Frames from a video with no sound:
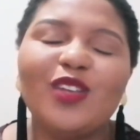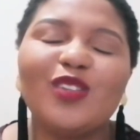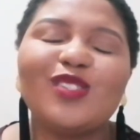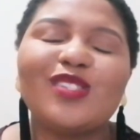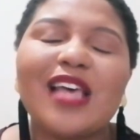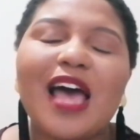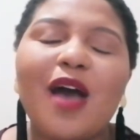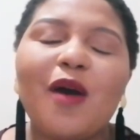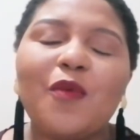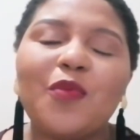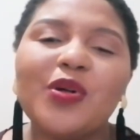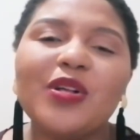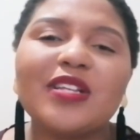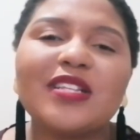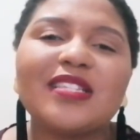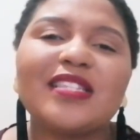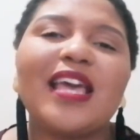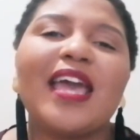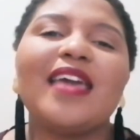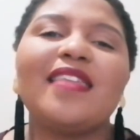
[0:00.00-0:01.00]
So I will
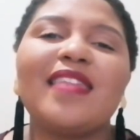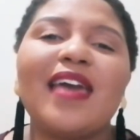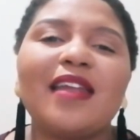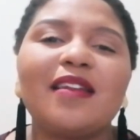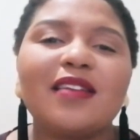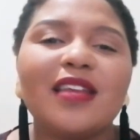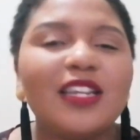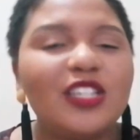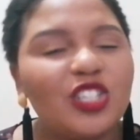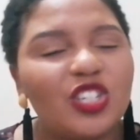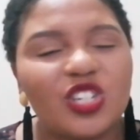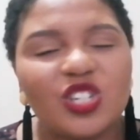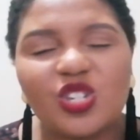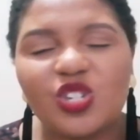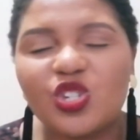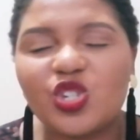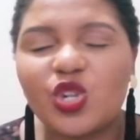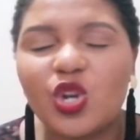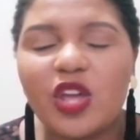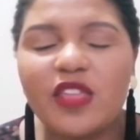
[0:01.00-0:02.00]
say that, and just
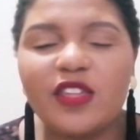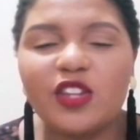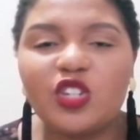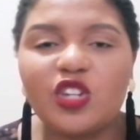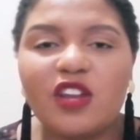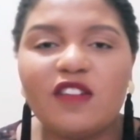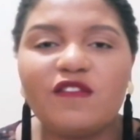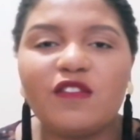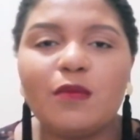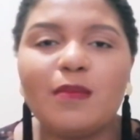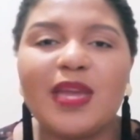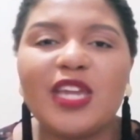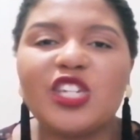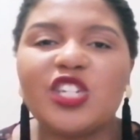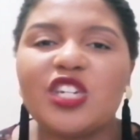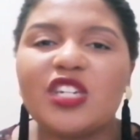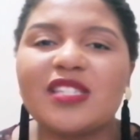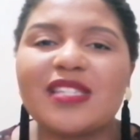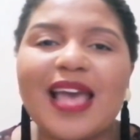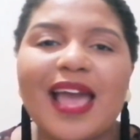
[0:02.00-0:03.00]
ensure that your
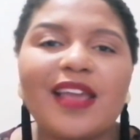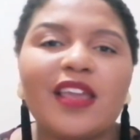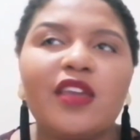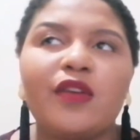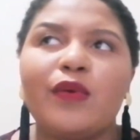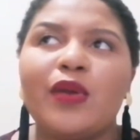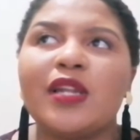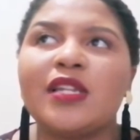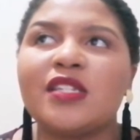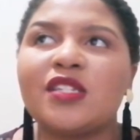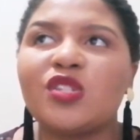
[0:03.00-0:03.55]
information is accurate.